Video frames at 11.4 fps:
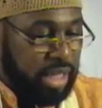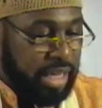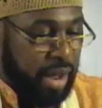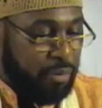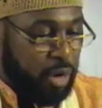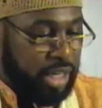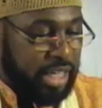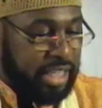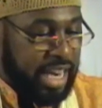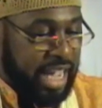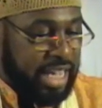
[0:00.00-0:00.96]
Therefore their
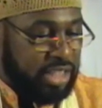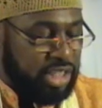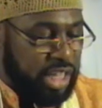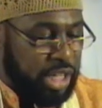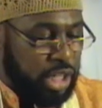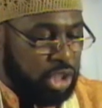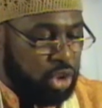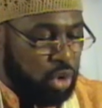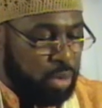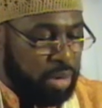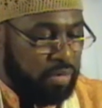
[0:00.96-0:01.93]
days did he
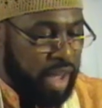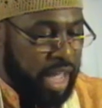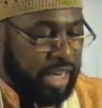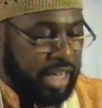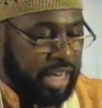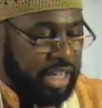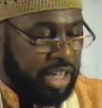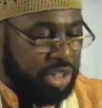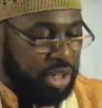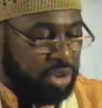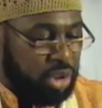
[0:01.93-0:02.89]
consume in vanity and their
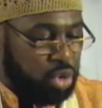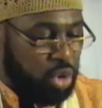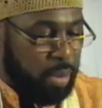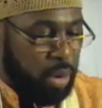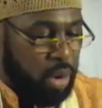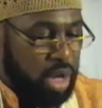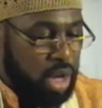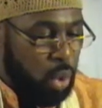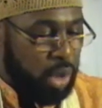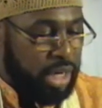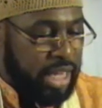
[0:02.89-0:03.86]
years in trouble.
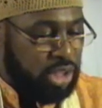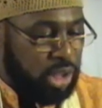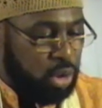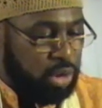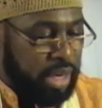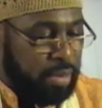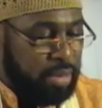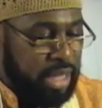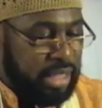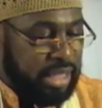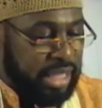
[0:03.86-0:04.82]
When they slew them,
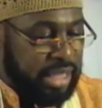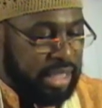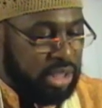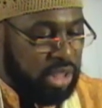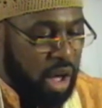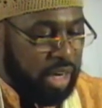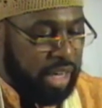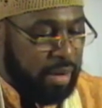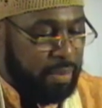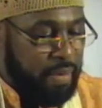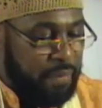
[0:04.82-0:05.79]
then they sought
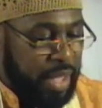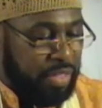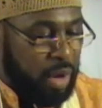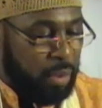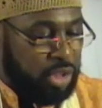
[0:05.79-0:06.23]
him, and they